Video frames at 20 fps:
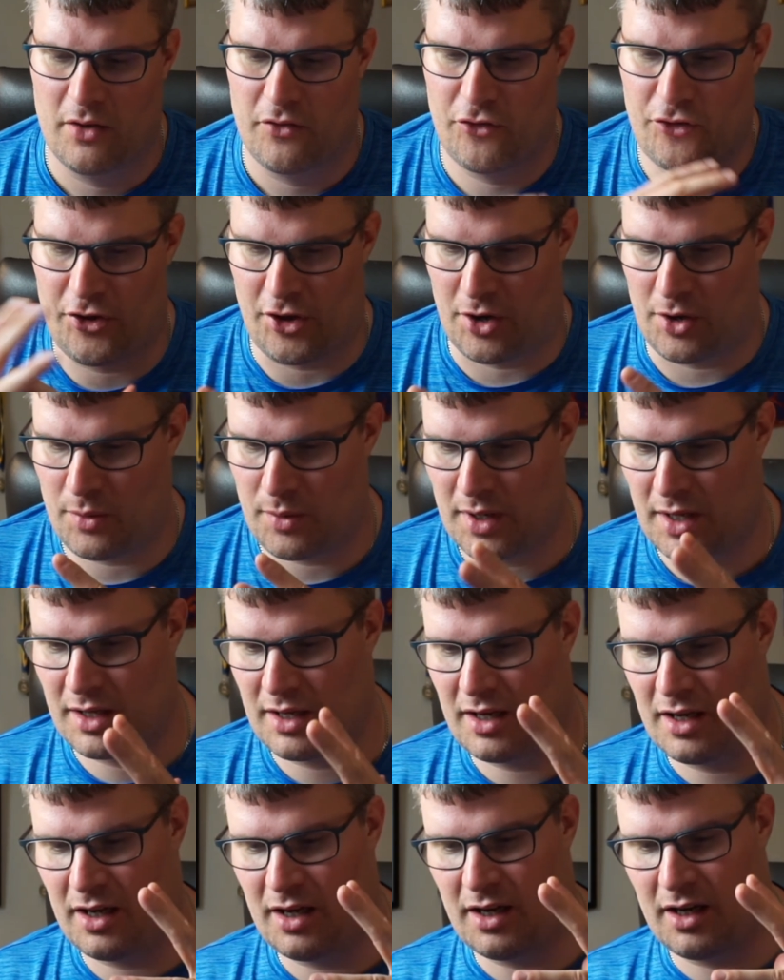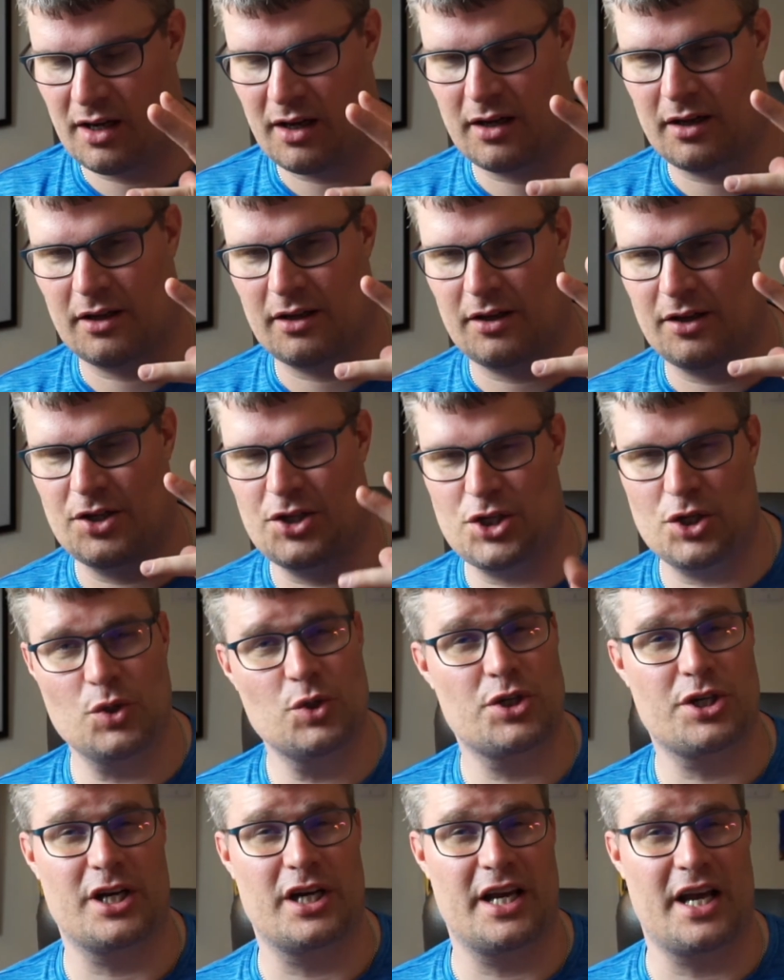So
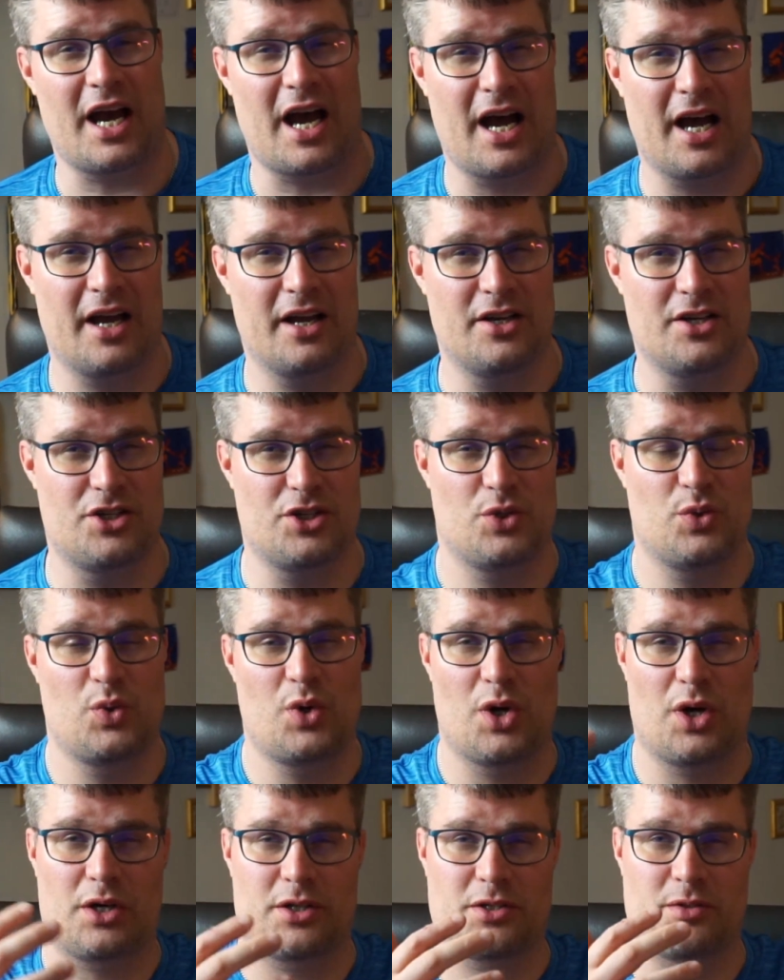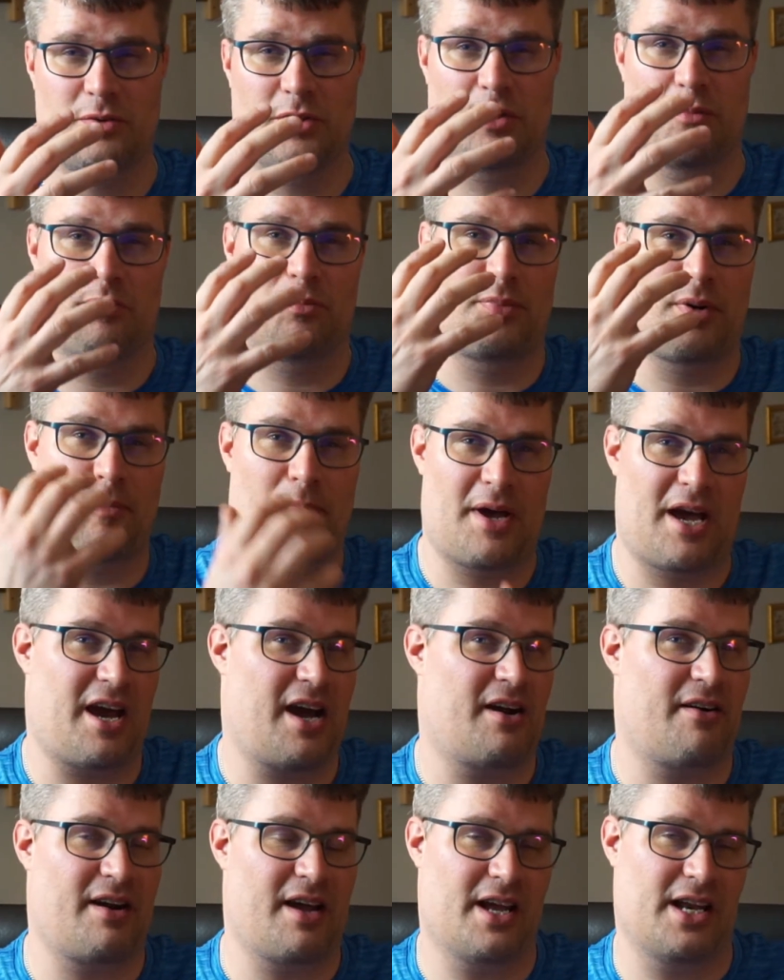usually I do not
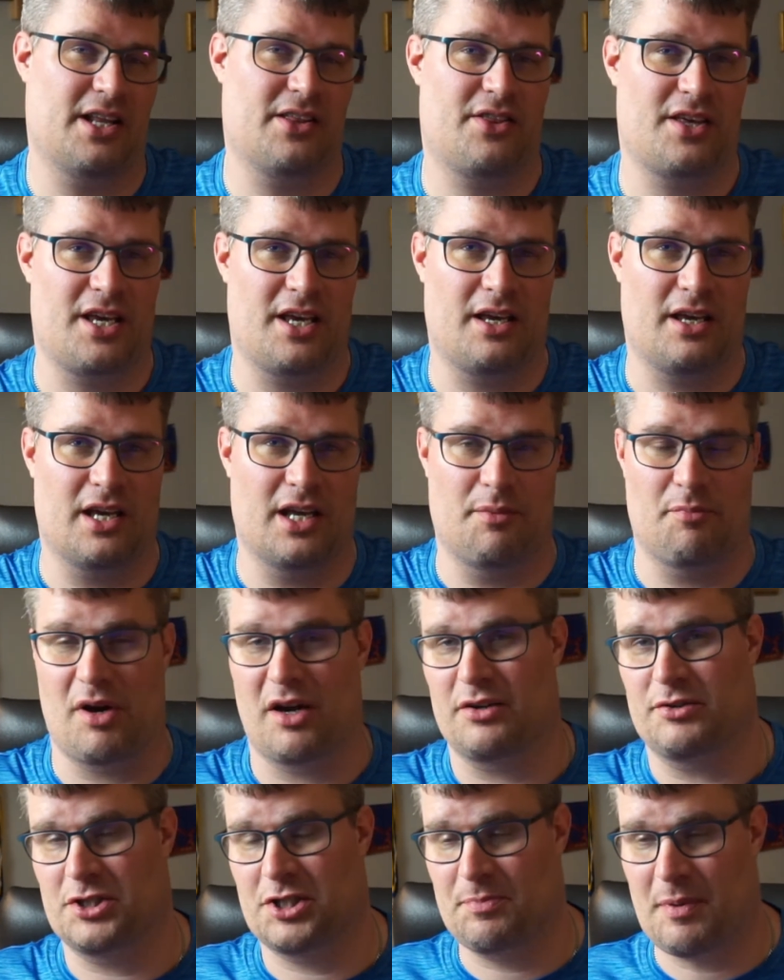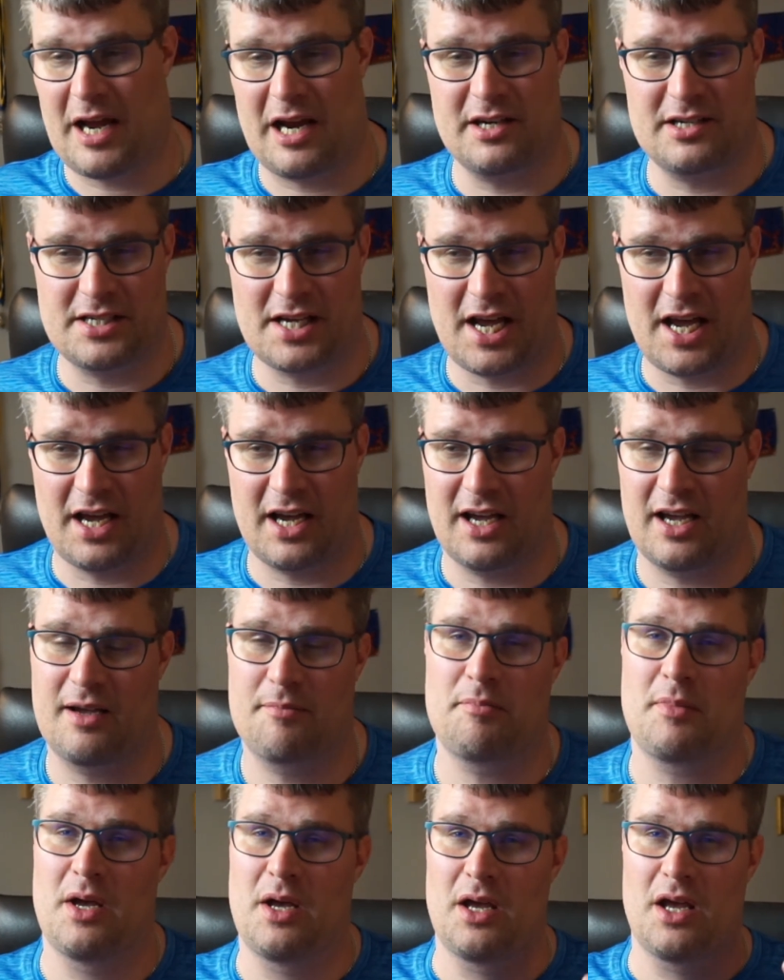prepare anything in my spare
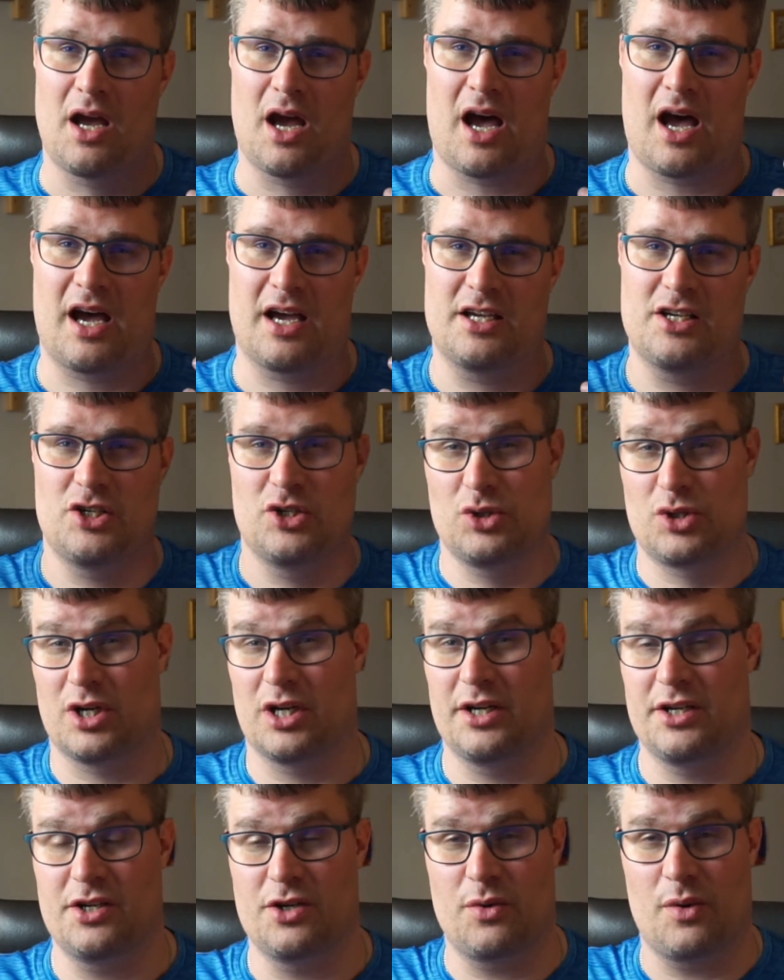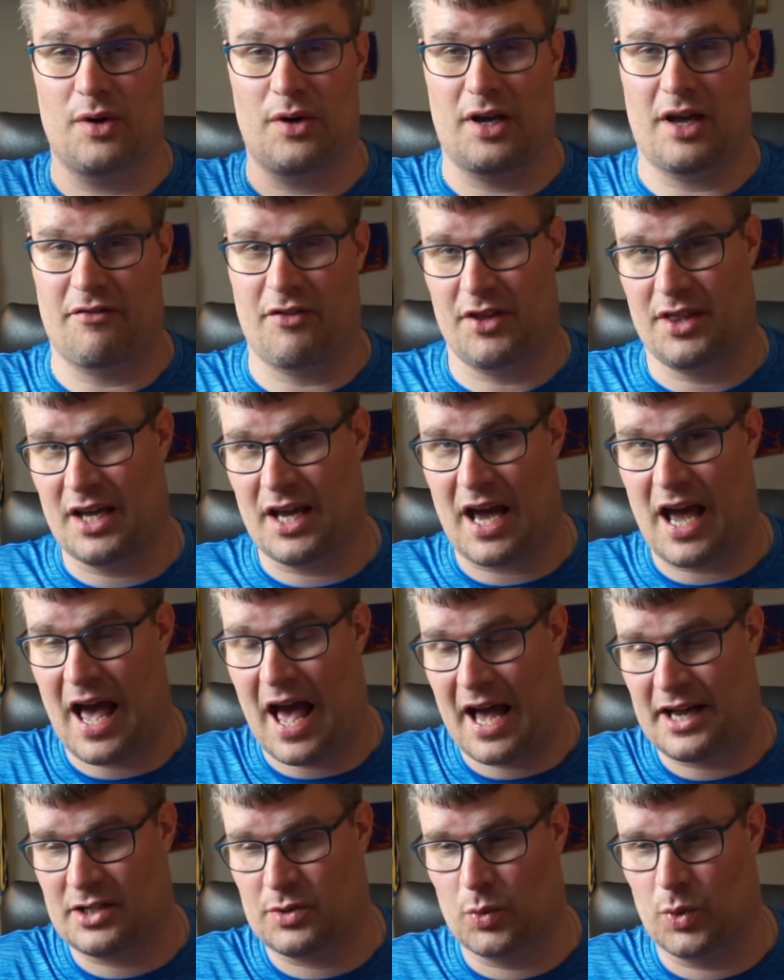time. I usually do everything
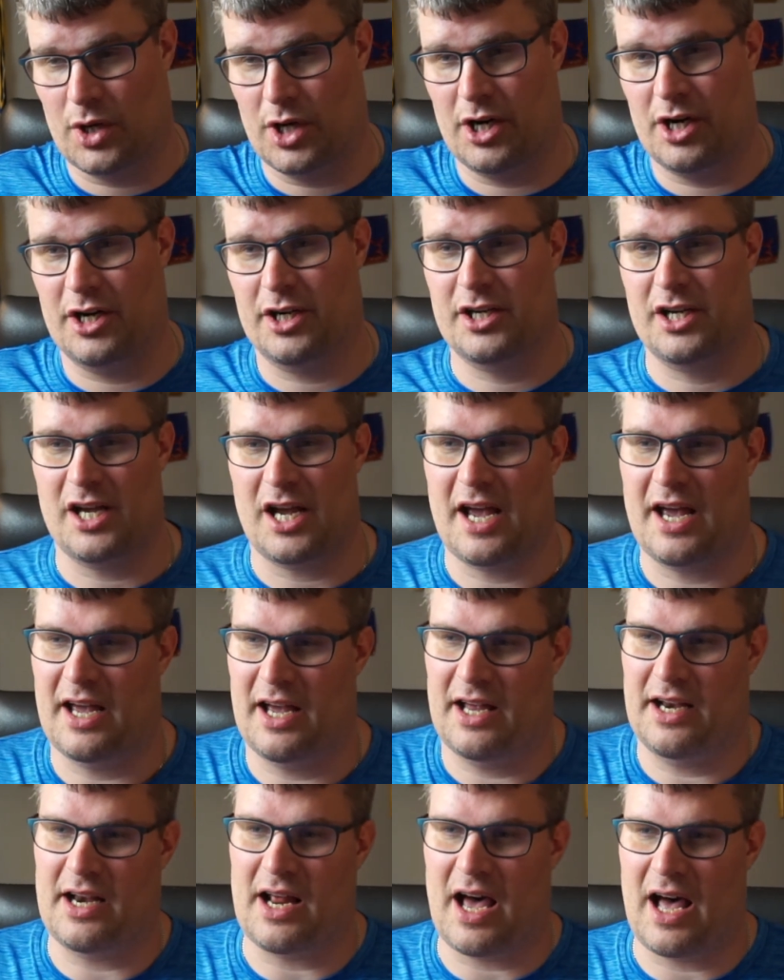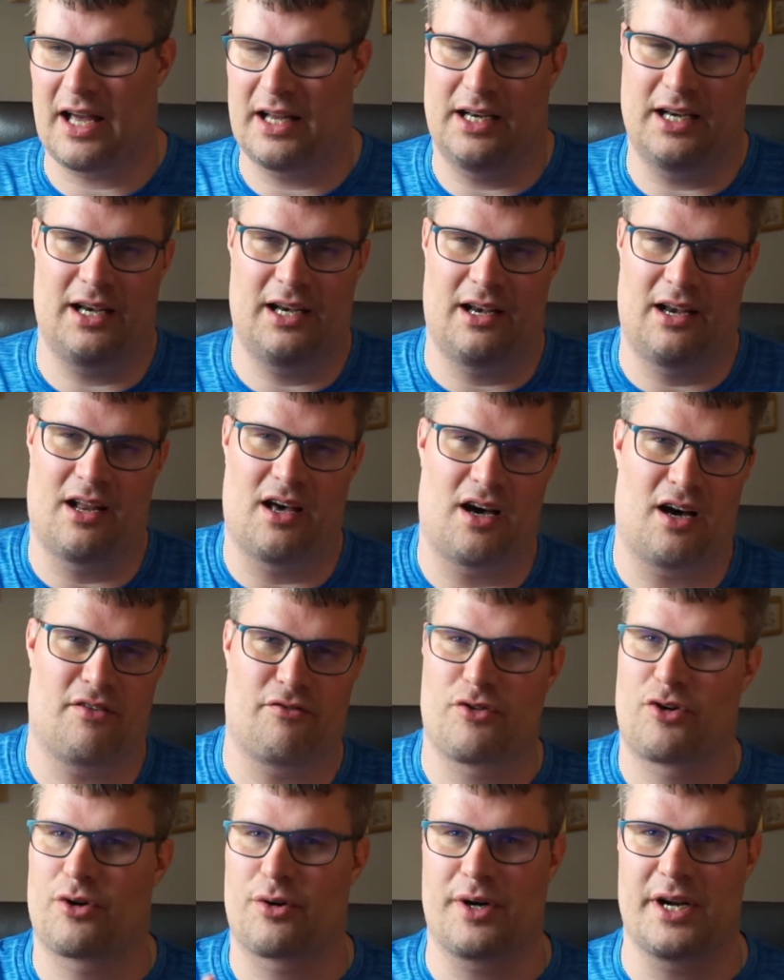at work and I
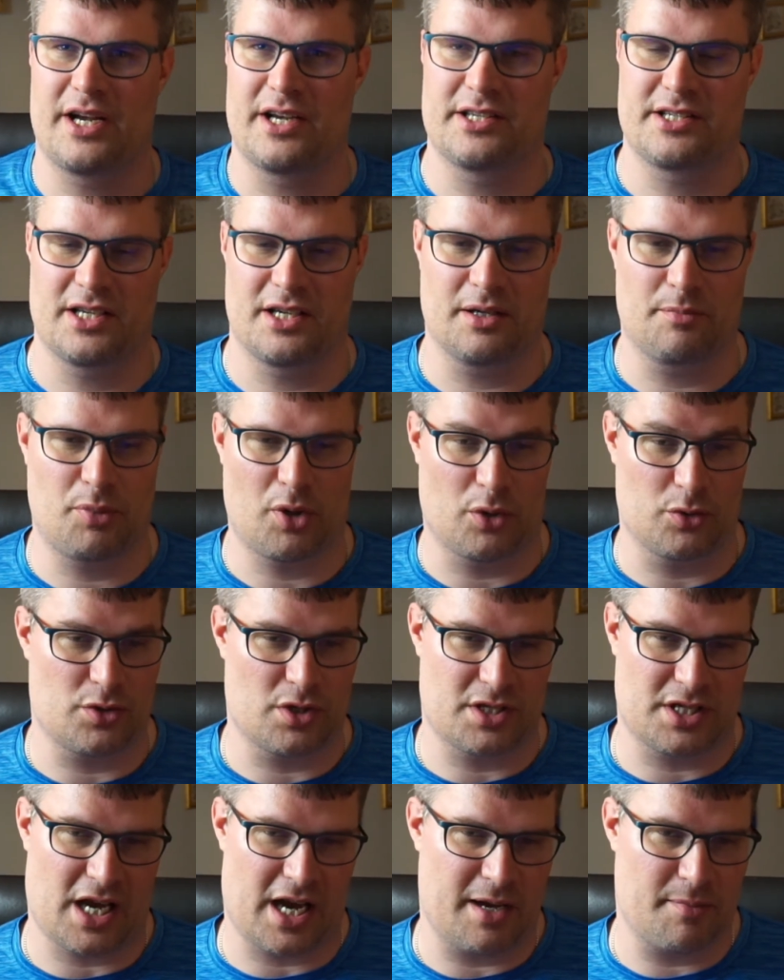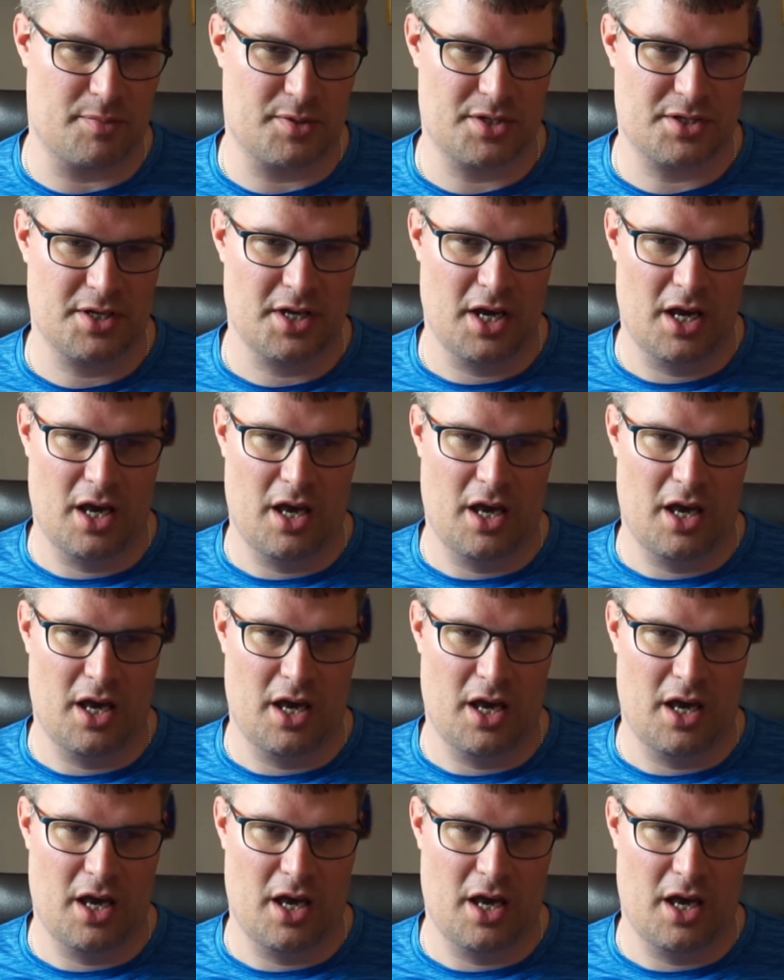love creating prototypes.